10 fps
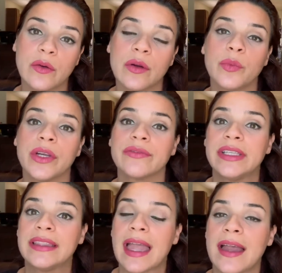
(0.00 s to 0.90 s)
or we're
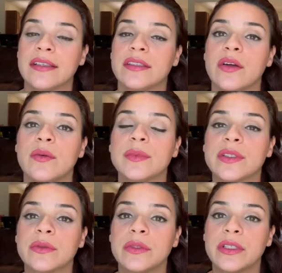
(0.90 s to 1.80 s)
relaxed
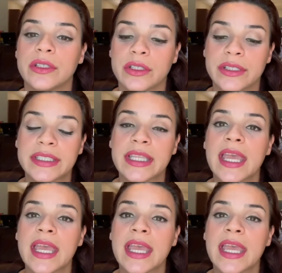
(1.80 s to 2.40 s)
homeschoolers,